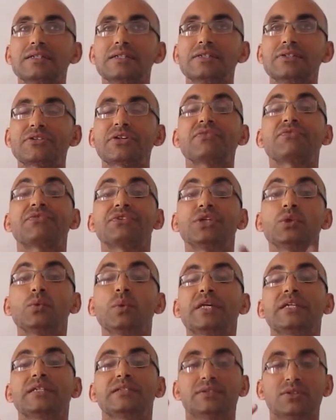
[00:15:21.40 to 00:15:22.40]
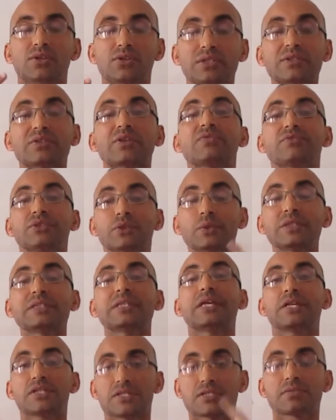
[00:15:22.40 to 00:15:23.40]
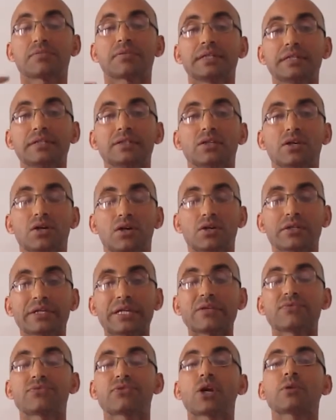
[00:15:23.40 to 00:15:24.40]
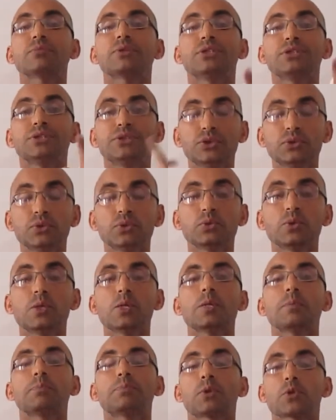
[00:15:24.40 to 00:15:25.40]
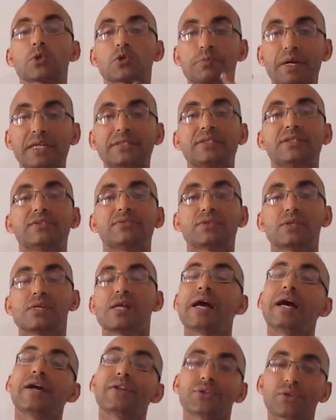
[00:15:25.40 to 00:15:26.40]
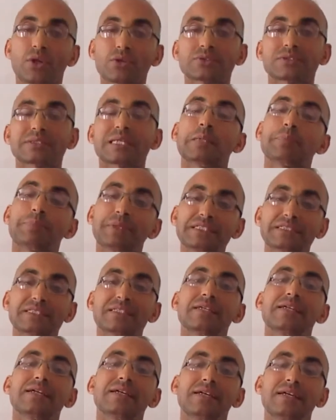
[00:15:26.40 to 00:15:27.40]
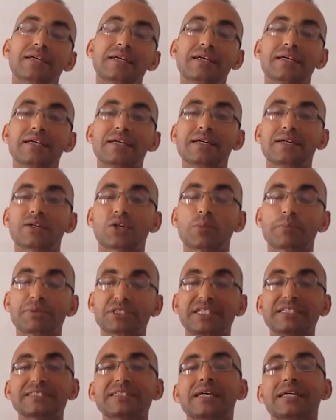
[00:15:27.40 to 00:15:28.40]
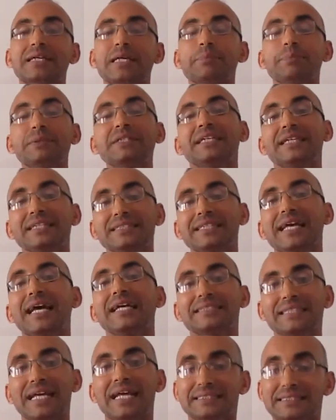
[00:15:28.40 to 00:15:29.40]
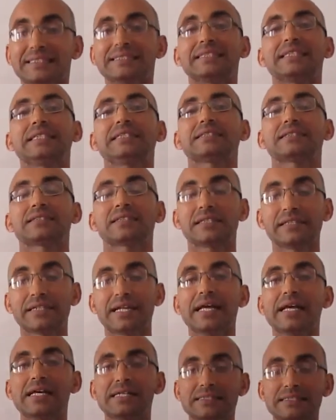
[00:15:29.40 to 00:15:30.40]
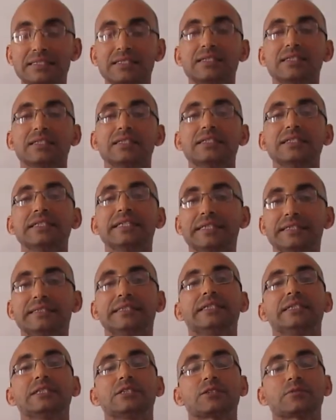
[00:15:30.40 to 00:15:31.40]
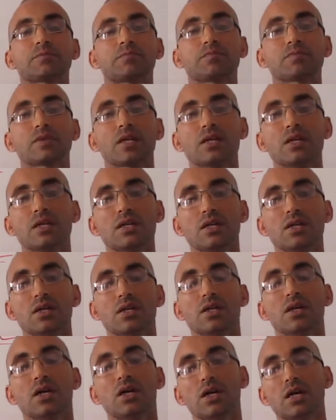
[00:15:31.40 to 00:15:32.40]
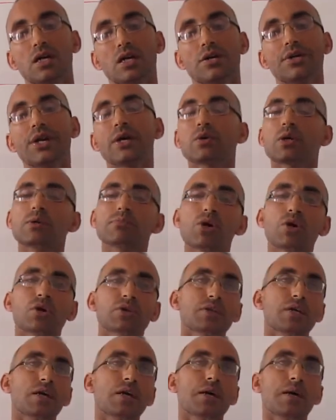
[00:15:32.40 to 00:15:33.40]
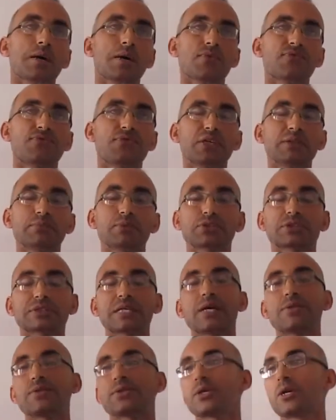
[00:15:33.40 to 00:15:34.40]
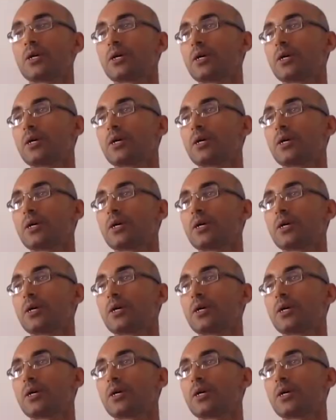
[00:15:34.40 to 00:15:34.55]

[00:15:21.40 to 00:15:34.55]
reviewing history, from a new perspective, and not keeping it as it is, clear as it is. Now, among the famous and